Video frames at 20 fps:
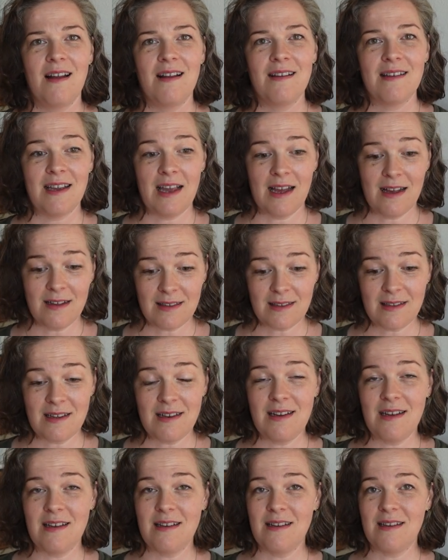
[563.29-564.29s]
yes,
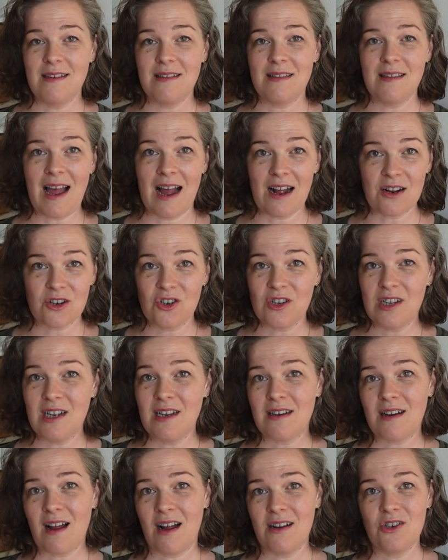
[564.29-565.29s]
it is, it's actually
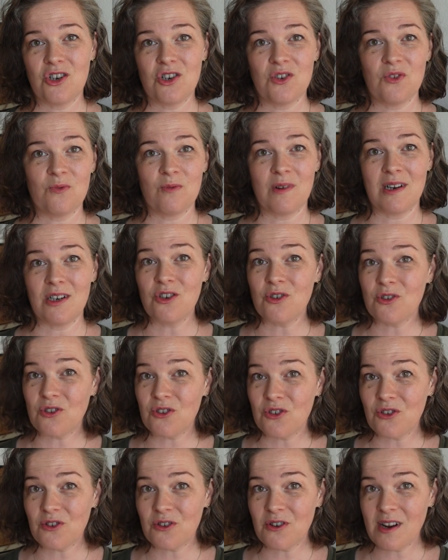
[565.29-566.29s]
not just
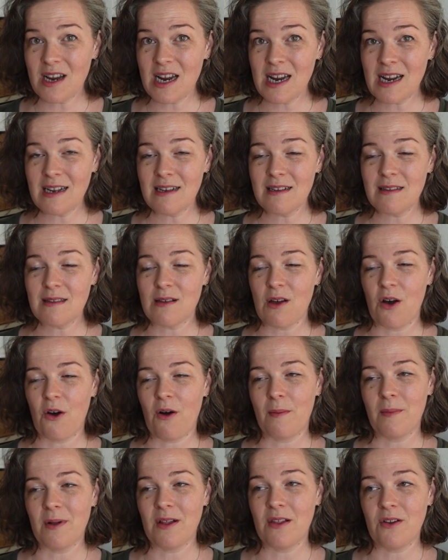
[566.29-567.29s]
registering. So
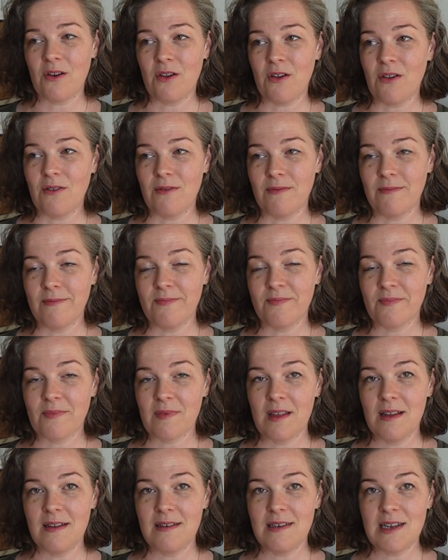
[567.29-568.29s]
I'm a little
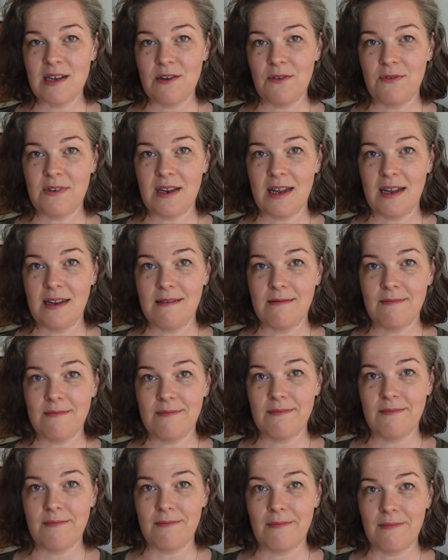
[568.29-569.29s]
tiffed at
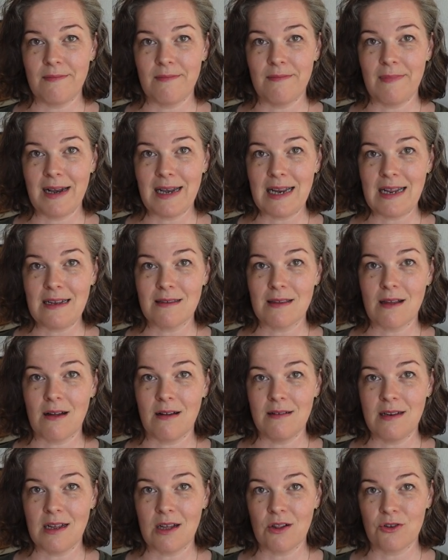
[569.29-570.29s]
my
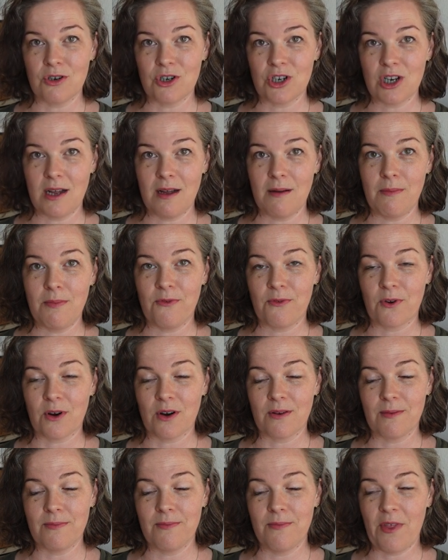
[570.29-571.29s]
Nissan dealership
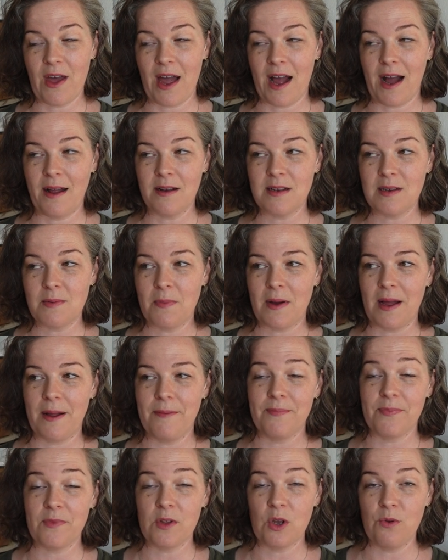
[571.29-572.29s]
for that,
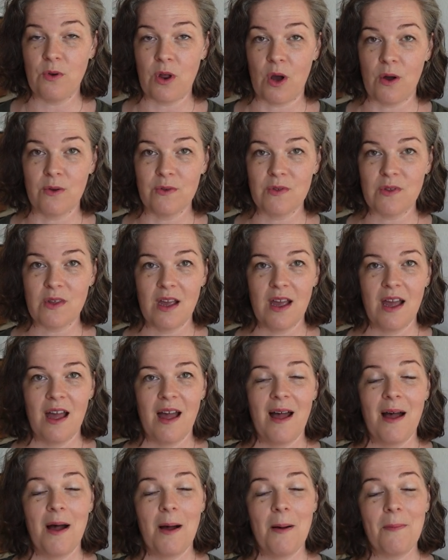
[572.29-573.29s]
but who knows,
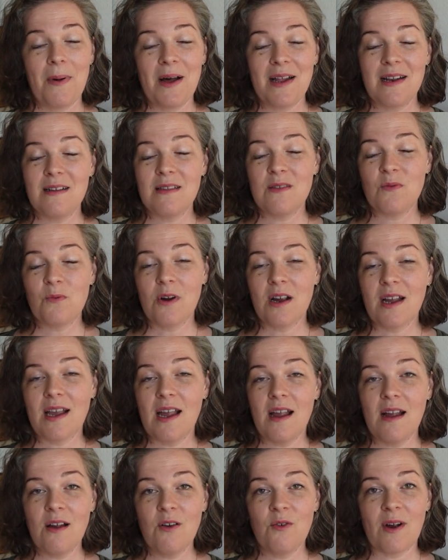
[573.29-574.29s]
but it's
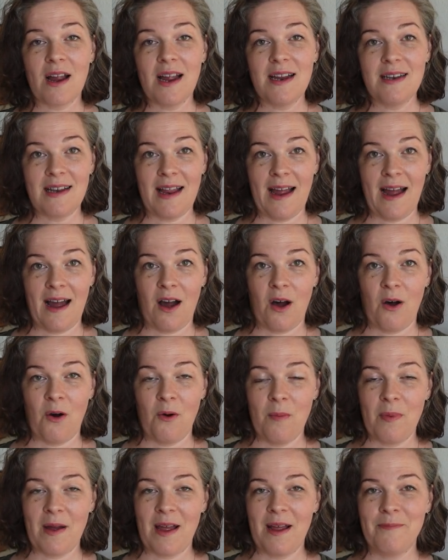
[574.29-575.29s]
working great
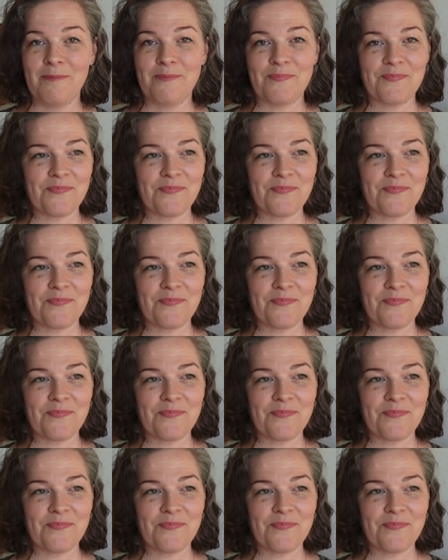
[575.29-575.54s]
now. But